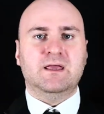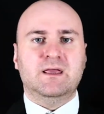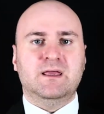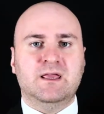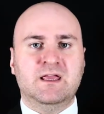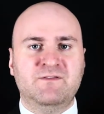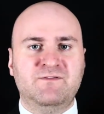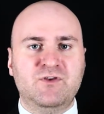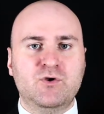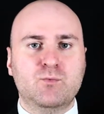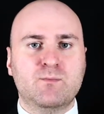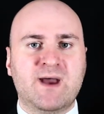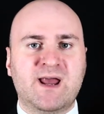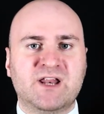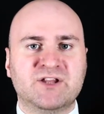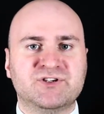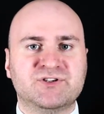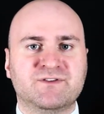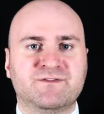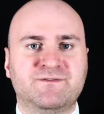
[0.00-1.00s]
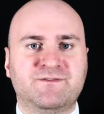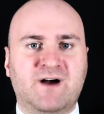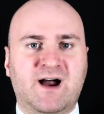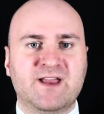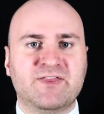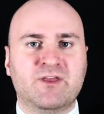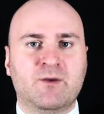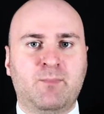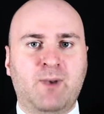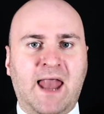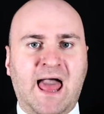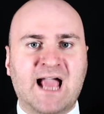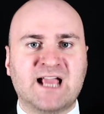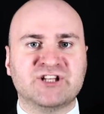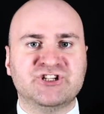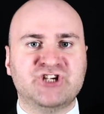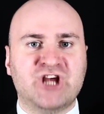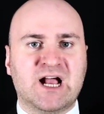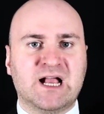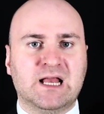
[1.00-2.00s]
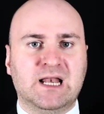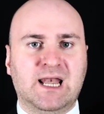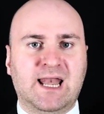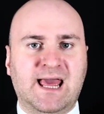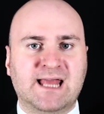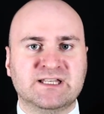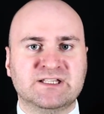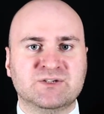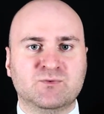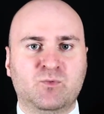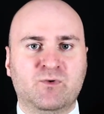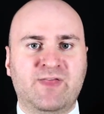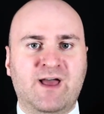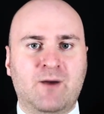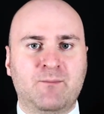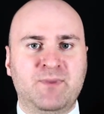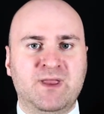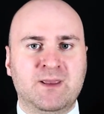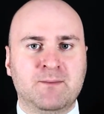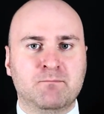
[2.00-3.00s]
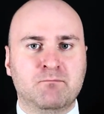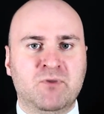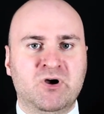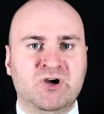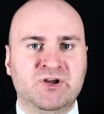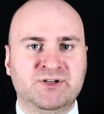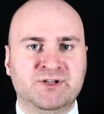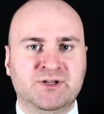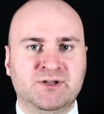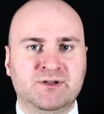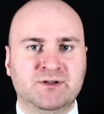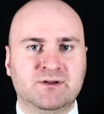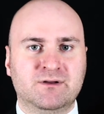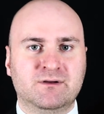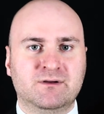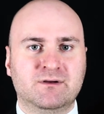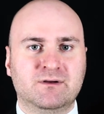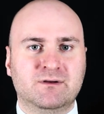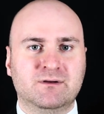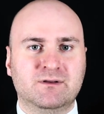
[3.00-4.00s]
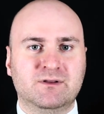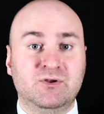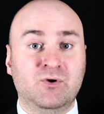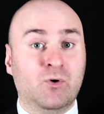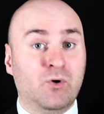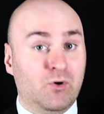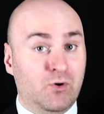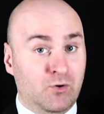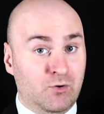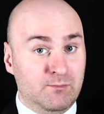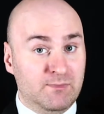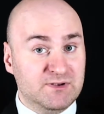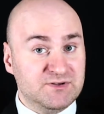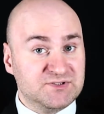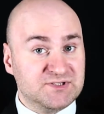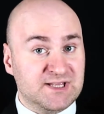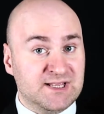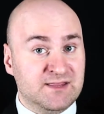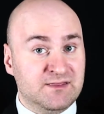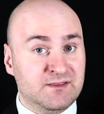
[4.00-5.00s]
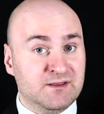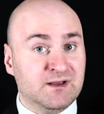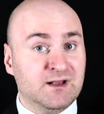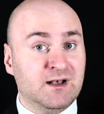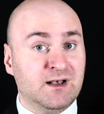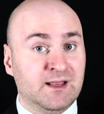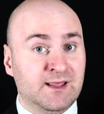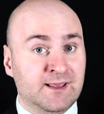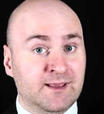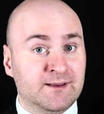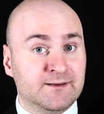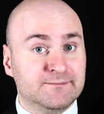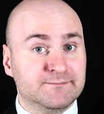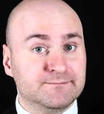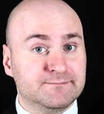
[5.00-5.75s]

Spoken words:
If you manage to find the black jack-o'-lantern without being murdered, you're almost in the clear.